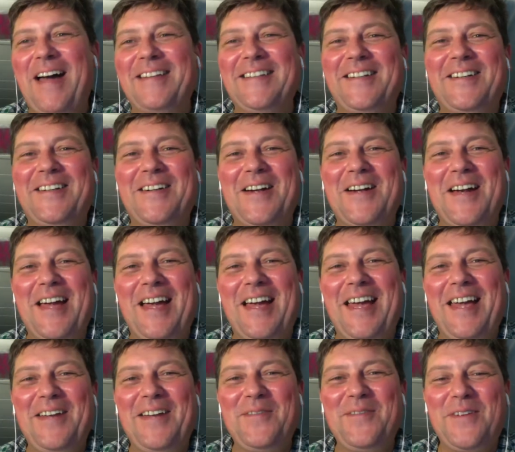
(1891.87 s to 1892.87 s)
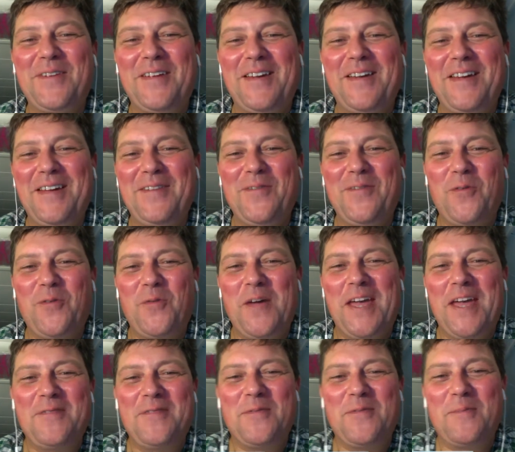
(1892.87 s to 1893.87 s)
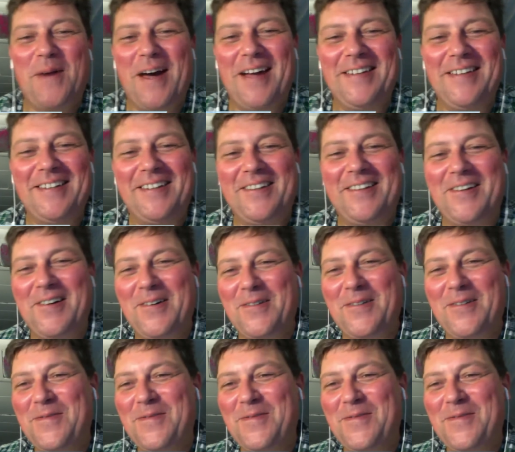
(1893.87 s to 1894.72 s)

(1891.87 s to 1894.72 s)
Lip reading: the ahead of the wave and behind the curve.